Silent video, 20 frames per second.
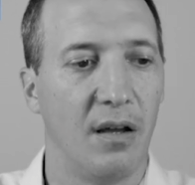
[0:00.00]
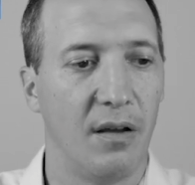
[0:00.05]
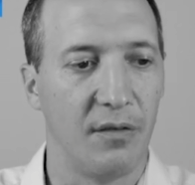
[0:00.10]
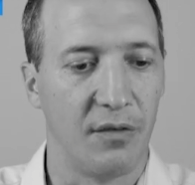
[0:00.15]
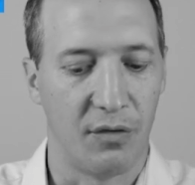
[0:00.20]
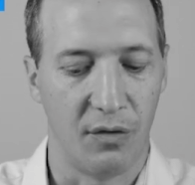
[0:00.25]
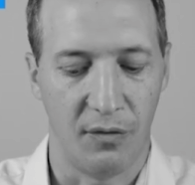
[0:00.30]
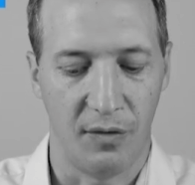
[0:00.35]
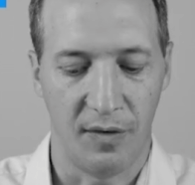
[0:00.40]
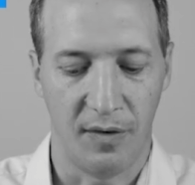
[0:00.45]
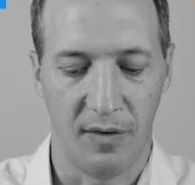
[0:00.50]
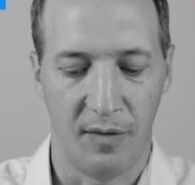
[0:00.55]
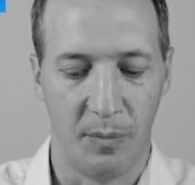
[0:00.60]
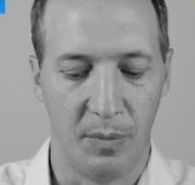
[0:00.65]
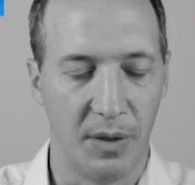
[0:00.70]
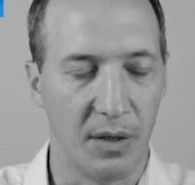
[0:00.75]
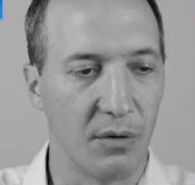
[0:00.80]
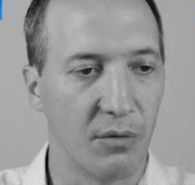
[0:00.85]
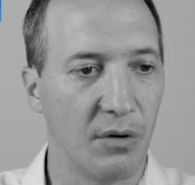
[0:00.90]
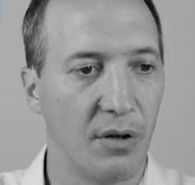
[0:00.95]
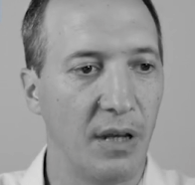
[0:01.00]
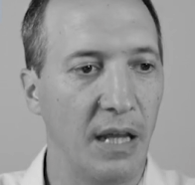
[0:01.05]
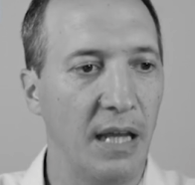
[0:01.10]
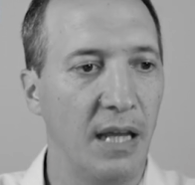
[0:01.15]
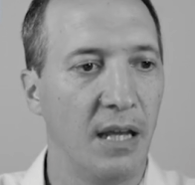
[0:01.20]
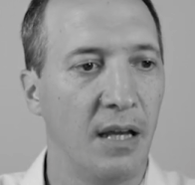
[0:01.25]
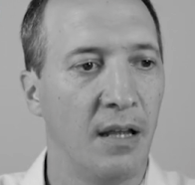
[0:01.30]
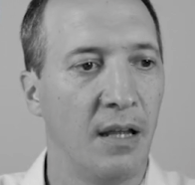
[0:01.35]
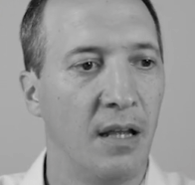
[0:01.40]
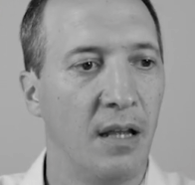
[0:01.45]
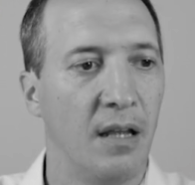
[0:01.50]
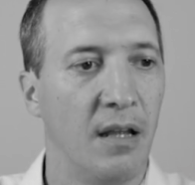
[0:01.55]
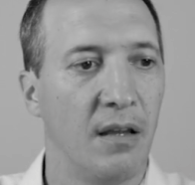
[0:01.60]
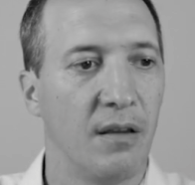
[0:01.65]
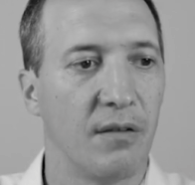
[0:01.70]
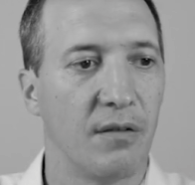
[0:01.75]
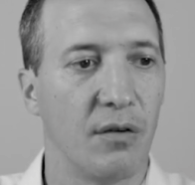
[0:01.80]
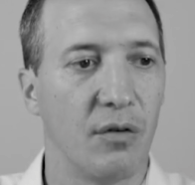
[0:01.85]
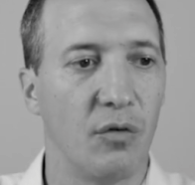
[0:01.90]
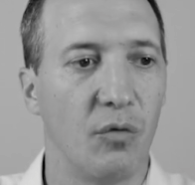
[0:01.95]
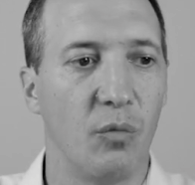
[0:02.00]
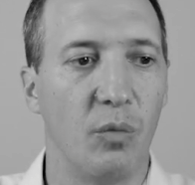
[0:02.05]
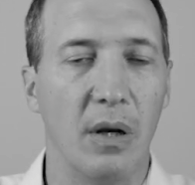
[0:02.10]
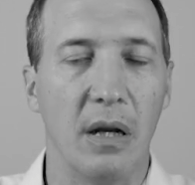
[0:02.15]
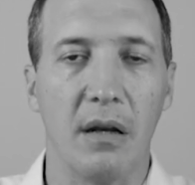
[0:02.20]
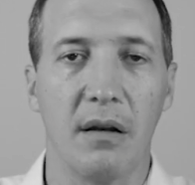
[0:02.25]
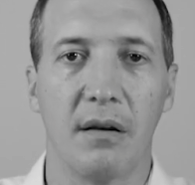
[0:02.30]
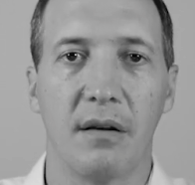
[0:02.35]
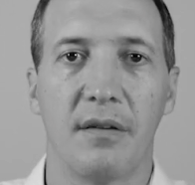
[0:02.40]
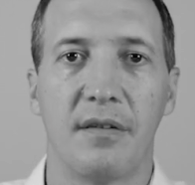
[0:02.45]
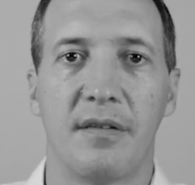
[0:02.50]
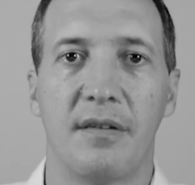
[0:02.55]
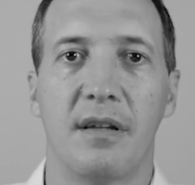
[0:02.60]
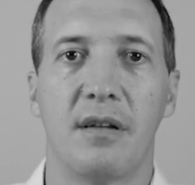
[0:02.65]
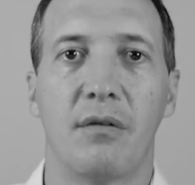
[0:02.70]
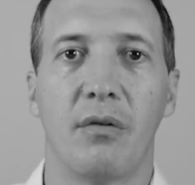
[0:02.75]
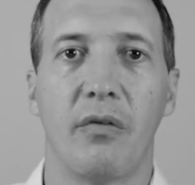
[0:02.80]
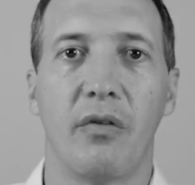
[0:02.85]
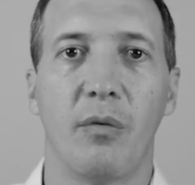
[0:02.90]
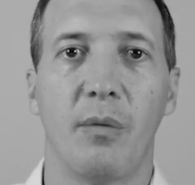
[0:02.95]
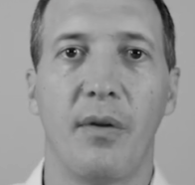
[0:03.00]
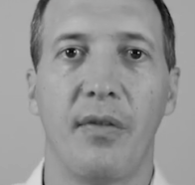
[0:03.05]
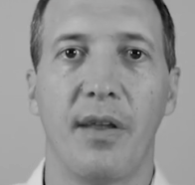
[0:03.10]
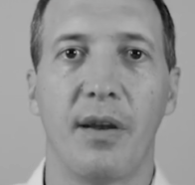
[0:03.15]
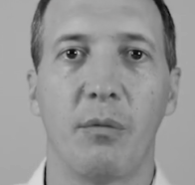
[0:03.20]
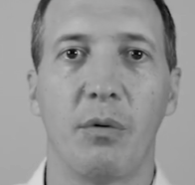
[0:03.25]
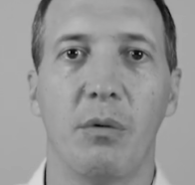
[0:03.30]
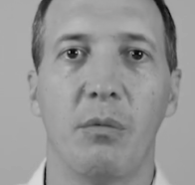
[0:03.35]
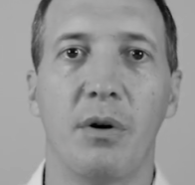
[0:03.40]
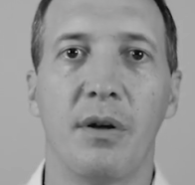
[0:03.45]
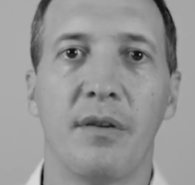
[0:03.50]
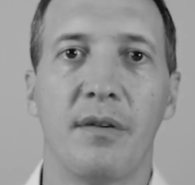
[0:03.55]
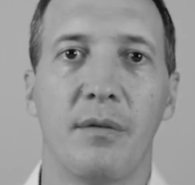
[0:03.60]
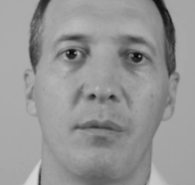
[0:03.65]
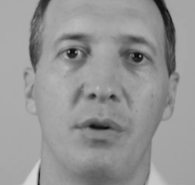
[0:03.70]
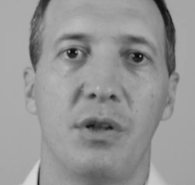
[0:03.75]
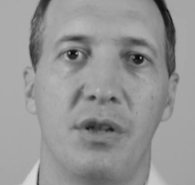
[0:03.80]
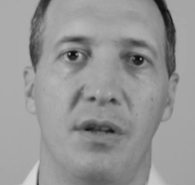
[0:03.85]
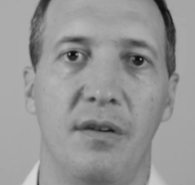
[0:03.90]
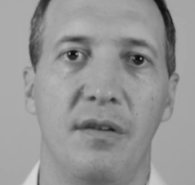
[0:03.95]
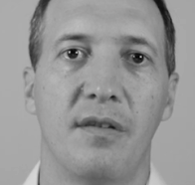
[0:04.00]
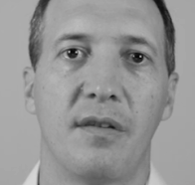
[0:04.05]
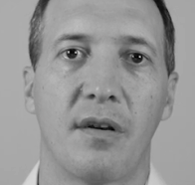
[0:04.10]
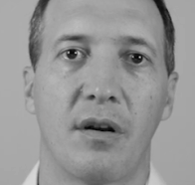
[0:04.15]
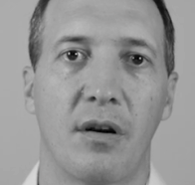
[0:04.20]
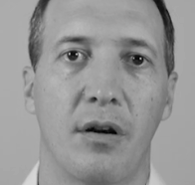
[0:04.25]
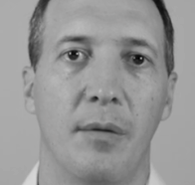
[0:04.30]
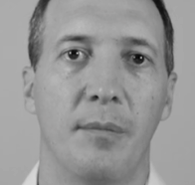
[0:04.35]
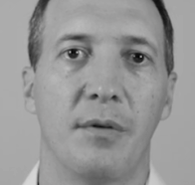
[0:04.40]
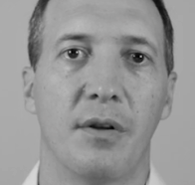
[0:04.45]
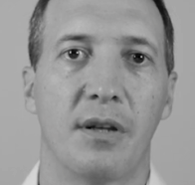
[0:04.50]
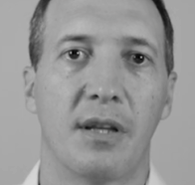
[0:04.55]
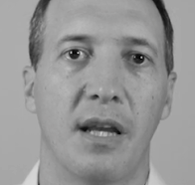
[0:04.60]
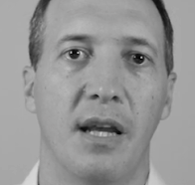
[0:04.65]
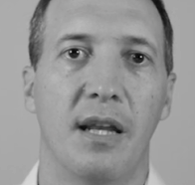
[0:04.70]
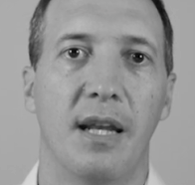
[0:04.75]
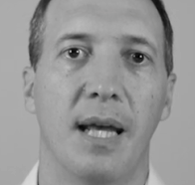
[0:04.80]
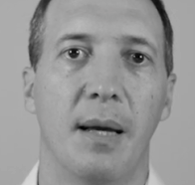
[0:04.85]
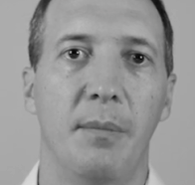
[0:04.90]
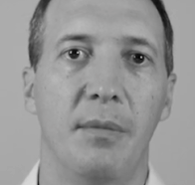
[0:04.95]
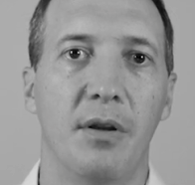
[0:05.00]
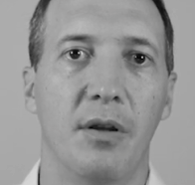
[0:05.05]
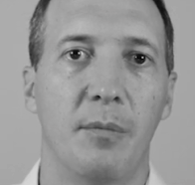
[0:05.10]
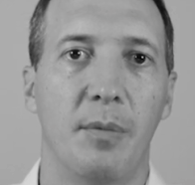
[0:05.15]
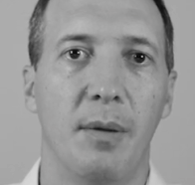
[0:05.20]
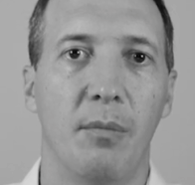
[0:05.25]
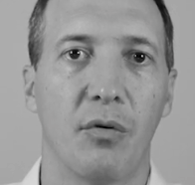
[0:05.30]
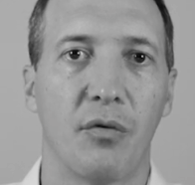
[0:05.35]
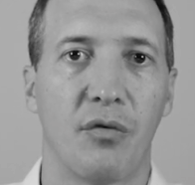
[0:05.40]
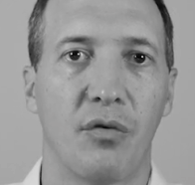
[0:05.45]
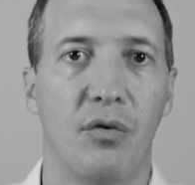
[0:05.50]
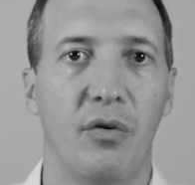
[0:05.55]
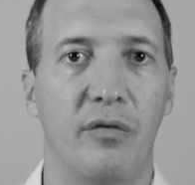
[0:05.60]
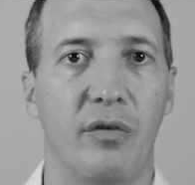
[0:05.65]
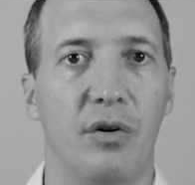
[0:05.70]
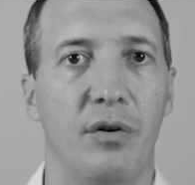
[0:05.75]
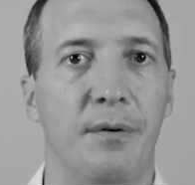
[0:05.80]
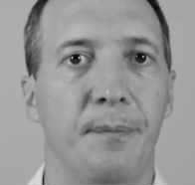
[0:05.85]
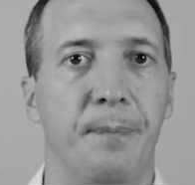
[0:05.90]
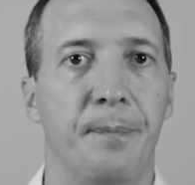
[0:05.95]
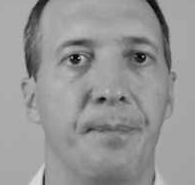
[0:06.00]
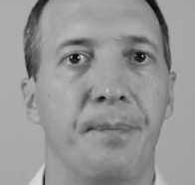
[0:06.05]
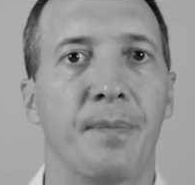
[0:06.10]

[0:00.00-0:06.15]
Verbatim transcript: services being run here. So we'll stick to the one that we want, which is com.kdab.peopleserver.